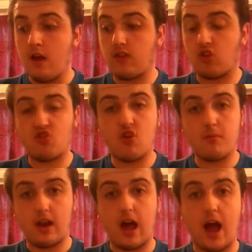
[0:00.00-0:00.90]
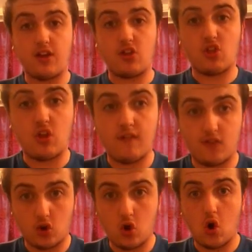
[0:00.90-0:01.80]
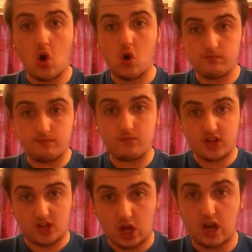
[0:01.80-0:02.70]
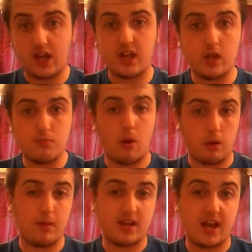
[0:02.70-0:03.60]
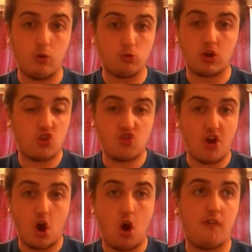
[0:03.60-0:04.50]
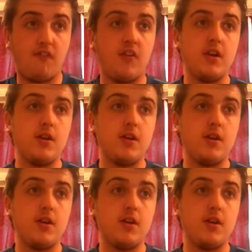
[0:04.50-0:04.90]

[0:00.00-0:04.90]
discriminalised for your sexuality, and you'd probably be killed straight off.